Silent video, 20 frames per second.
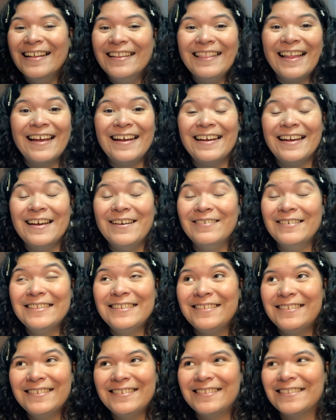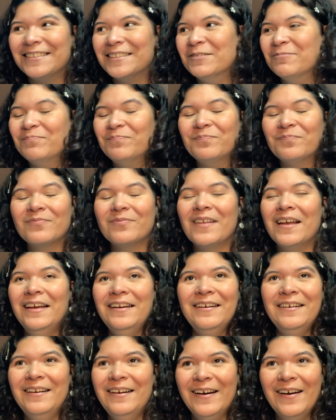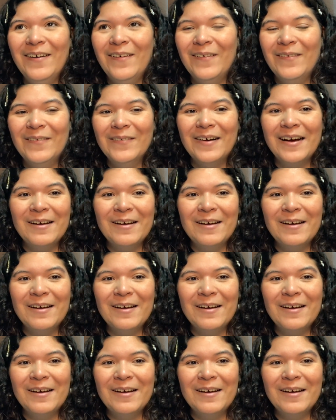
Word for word: like it was just, I don't know,